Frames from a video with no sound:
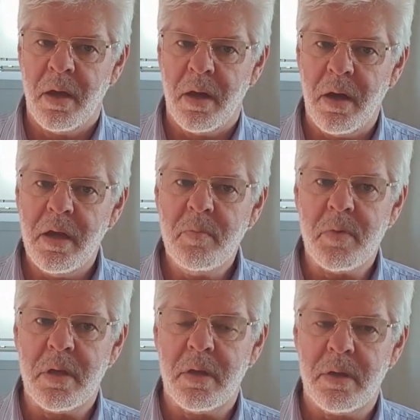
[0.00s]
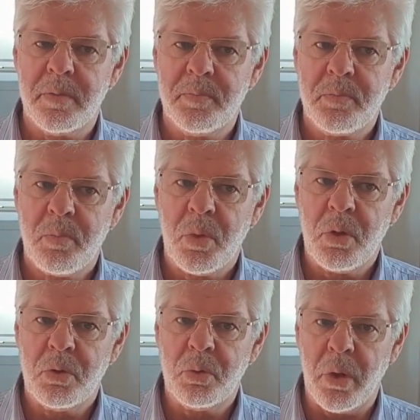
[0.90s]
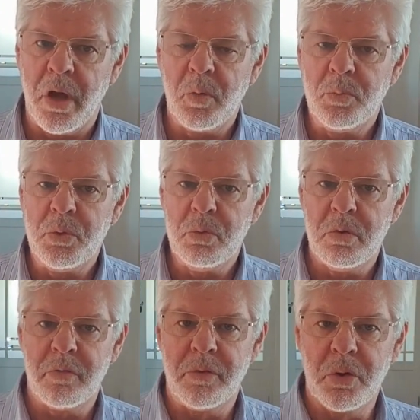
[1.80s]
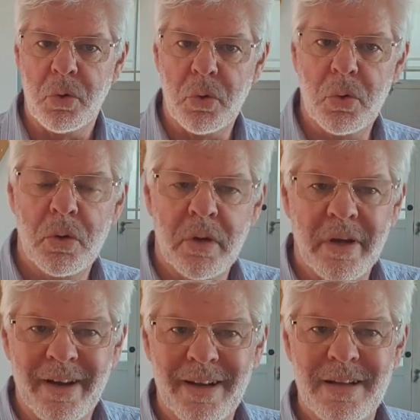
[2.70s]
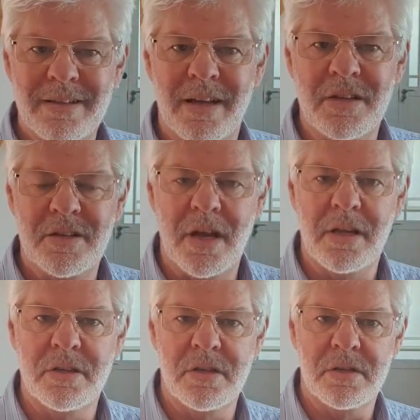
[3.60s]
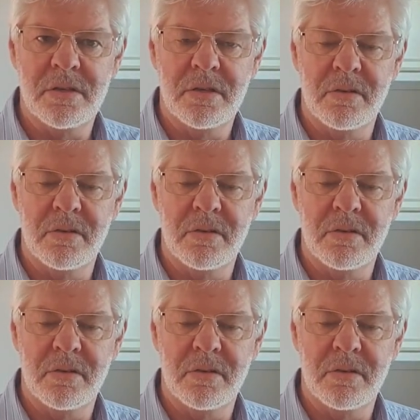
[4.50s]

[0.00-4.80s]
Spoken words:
I am here to help you with your real estate challenges.